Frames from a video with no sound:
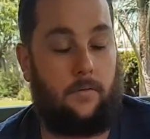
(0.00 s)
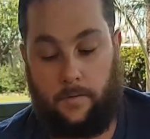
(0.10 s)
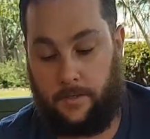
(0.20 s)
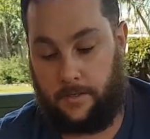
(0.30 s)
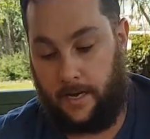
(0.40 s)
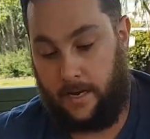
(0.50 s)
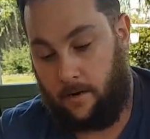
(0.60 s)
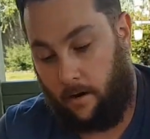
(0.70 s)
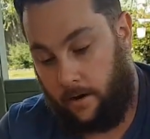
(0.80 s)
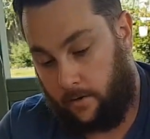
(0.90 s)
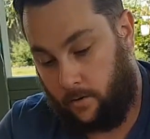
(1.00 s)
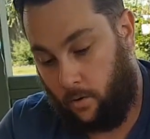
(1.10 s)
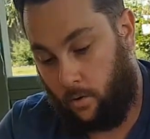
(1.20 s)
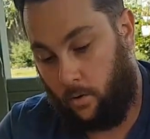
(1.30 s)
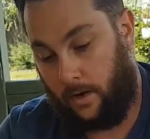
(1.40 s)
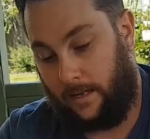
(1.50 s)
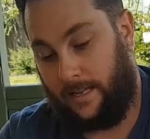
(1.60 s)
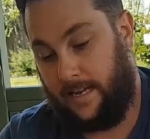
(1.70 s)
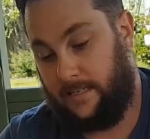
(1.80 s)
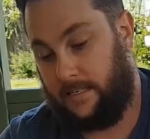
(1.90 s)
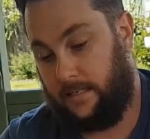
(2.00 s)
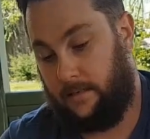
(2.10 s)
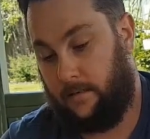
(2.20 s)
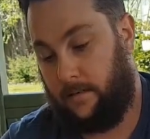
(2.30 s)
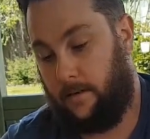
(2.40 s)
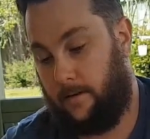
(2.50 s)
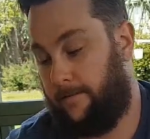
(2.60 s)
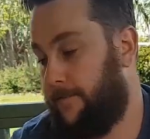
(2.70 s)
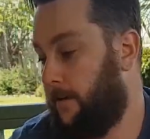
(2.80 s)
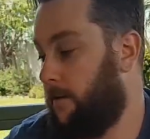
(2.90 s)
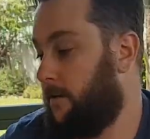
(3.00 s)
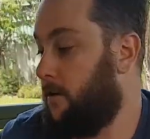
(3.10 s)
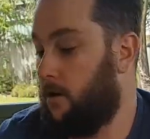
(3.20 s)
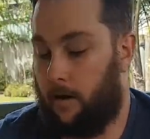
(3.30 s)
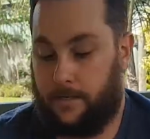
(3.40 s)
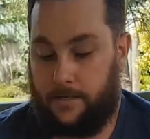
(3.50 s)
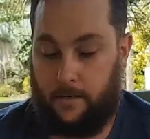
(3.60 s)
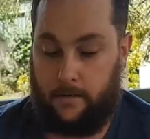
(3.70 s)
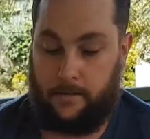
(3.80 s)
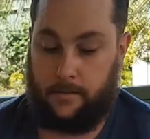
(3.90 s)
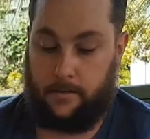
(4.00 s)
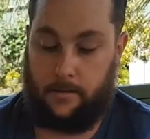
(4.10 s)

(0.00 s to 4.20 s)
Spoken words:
which is a Nitecore lantern, valued at $90.